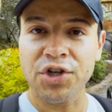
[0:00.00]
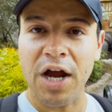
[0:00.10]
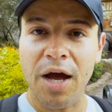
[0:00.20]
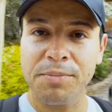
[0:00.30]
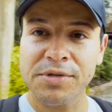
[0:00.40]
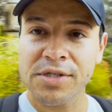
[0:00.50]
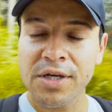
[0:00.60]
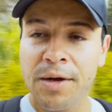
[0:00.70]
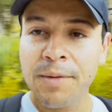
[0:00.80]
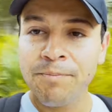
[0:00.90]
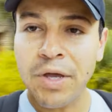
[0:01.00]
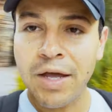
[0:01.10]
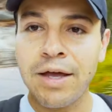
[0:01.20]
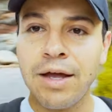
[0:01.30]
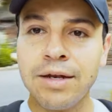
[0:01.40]
shops,
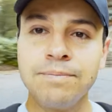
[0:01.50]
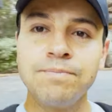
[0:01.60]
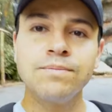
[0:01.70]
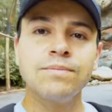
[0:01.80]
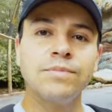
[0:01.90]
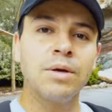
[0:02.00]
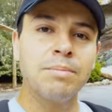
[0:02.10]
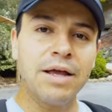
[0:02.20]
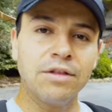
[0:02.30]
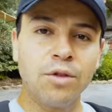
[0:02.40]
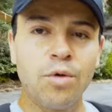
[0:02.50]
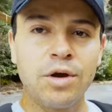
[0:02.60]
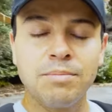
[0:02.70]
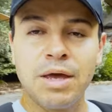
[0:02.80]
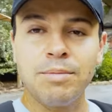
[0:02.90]
and then the
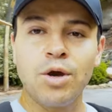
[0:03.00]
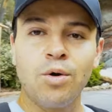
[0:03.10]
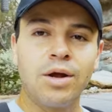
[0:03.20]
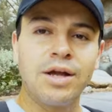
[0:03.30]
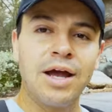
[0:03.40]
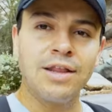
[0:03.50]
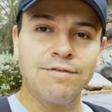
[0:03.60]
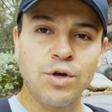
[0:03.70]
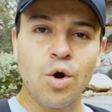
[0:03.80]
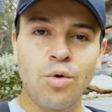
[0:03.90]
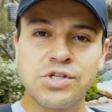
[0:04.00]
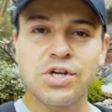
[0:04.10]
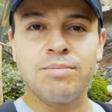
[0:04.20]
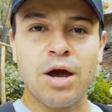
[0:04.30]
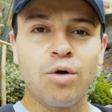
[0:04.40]
Mandalorian and Baby Yoda kind of are known to
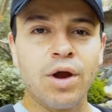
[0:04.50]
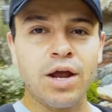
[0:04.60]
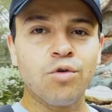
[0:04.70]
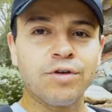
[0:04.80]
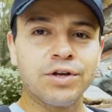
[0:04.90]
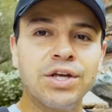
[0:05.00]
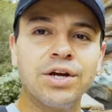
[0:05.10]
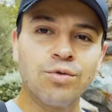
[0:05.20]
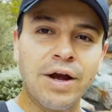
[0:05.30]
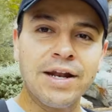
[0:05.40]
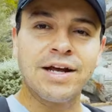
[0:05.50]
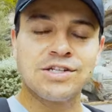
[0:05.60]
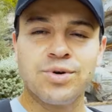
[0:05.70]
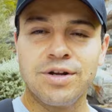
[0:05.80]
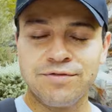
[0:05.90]
come out right over here, right
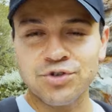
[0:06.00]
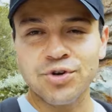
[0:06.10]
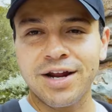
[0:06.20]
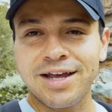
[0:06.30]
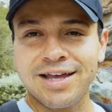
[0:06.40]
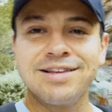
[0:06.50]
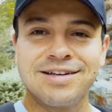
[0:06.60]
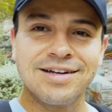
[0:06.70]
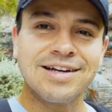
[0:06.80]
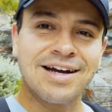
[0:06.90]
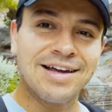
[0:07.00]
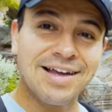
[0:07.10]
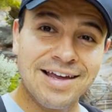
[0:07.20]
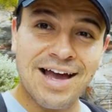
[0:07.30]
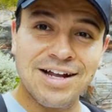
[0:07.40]
next to it. If you're trying to kind of
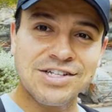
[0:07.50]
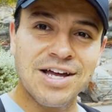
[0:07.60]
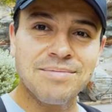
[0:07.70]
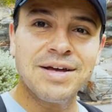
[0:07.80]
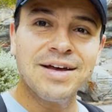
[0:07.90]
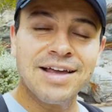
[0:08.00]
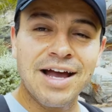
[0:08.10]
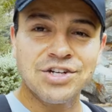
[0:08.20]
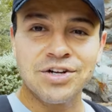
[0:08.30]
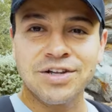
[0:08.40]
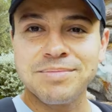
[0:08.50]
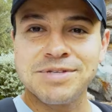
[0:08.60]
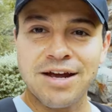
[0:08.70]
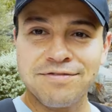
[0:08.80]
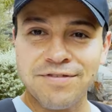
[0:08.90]
catch them, catch a glimpse,
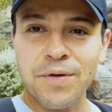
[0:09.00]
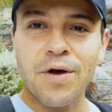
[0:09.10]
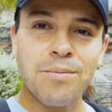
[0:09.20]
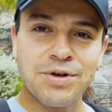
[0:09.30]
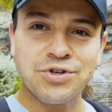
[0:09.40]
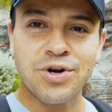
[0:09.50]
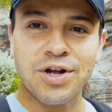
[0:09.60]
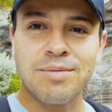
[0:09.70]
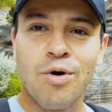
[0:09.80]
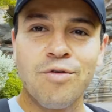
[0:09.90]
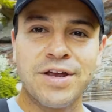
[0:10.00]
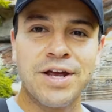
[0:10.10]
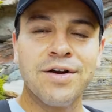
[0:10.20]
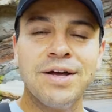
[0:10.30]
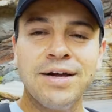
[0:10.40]
take a photo, be sure to come over
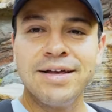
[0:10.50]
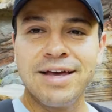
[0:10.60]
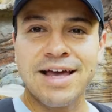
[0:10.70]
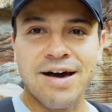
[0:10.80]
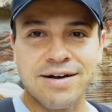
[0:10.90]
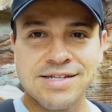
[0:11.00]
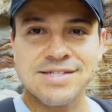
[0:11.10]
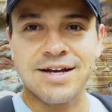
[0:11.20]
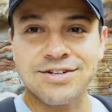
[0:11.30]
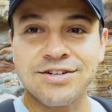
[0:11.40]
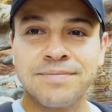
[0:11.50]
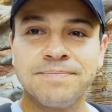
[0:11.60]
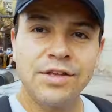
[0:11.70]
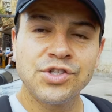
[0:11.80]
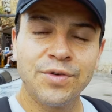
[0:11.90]
here in Galaxy's Edge.
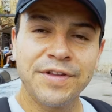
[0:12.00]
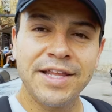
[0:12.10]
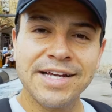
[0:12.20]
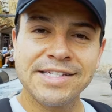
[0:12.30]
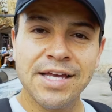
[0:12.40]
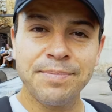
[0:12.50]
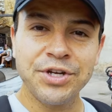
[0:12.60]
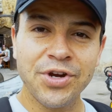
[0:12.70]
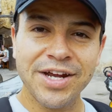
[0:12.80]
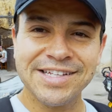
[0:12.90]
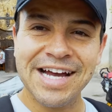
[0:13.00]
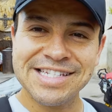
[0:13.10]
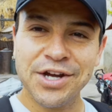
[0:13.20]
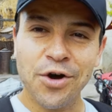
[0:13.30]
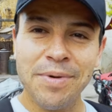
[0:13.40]
So for the next tip and trick, it
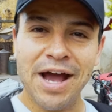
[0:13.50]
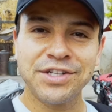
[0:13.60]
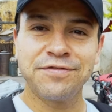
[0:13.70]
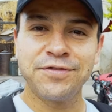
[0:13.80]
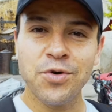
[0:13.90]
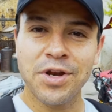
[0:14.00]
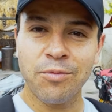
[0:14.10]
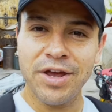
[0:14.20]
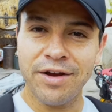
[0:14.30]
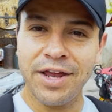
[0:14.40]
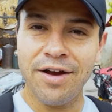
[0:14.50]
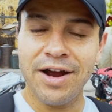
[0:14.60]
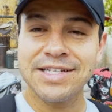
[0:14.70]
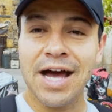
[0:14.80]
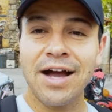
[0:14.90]
has to go back to food, and we are here
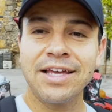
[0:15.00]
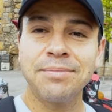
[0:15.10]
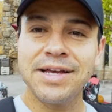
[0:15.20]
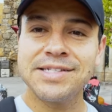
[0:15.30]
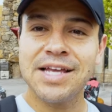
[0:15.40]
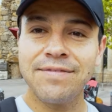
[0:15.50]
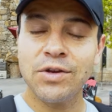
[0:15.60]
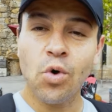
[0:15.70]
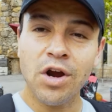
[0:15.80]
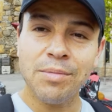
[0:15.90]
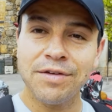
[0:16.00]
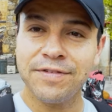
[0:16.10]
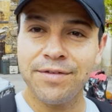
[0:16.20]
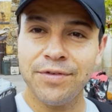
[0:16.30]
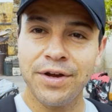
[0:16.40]
at Docking Bay 7. One of my
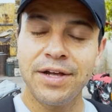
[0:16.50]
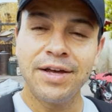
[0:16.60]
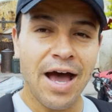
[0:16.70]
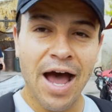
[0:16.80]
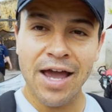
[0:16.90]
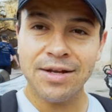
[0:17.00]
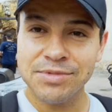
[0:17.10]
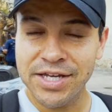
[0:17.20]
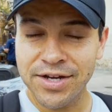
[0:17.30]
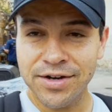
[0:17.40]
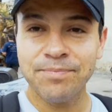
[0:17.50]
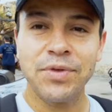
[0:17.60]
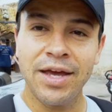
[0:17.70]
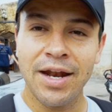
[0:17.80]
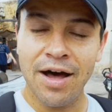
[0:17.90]
favorite items here
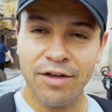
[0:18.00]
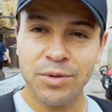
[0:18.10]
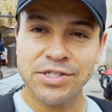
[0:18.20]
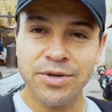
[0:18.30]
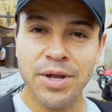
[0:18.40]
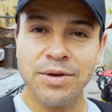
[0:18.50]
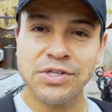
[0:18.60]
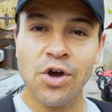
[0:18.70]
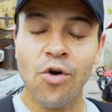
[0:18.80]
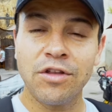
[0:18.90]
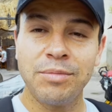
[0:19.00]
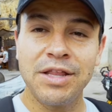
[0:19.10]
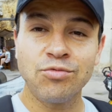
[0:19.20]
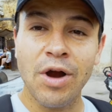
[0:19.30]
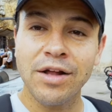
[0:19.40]
in Hollywood Studios is going to be
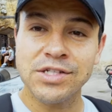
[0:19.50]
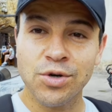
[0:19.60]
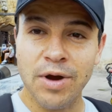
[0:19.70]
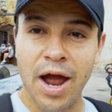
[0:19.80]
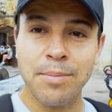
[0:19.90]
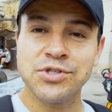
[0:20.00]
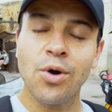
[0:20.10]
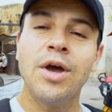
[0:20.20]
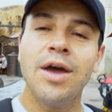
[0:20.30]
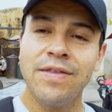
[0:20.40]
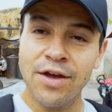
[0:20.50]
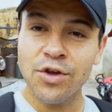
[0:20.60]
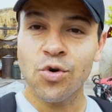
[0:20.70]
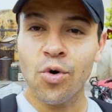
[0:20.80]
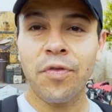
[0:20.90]
the Ronto Wrap. So the
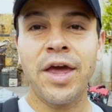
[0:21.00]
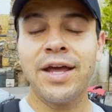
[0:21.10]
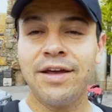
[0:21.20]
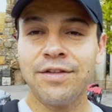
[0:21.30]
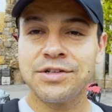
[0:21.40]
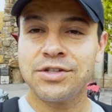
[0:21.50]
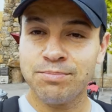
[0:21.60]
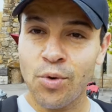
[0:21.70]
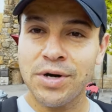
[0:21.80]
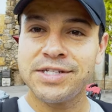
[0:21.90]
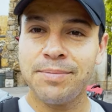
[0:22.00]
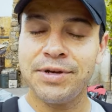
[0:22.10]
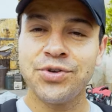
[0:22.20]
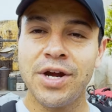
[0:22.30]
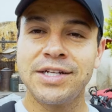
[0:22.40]
other cool thing and the other important tip
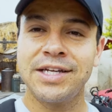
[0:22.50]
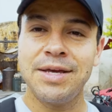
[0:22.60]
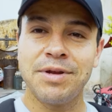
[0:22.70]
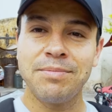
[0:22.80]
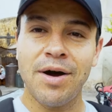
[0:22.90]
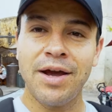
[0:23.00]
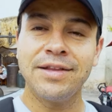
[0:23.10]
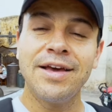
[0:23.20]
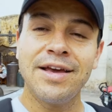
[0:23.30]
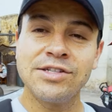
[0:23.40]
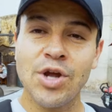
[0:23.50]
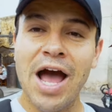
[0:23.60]
and trick to keep in mind is there